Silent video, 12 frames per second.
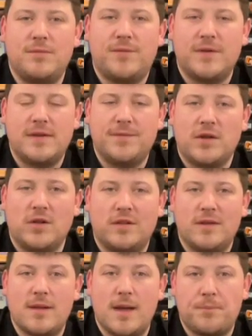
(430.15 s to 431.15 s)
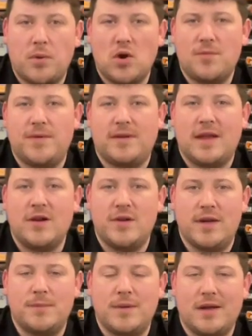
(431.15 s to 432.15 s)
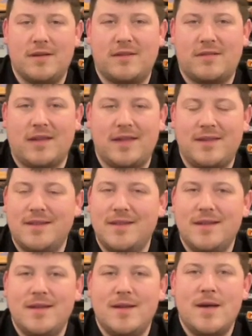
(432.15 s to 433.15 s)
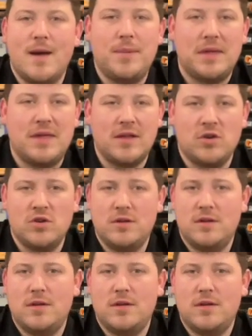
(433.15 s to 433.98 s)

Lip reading: for difficulty, a perfect area because it's like a beginner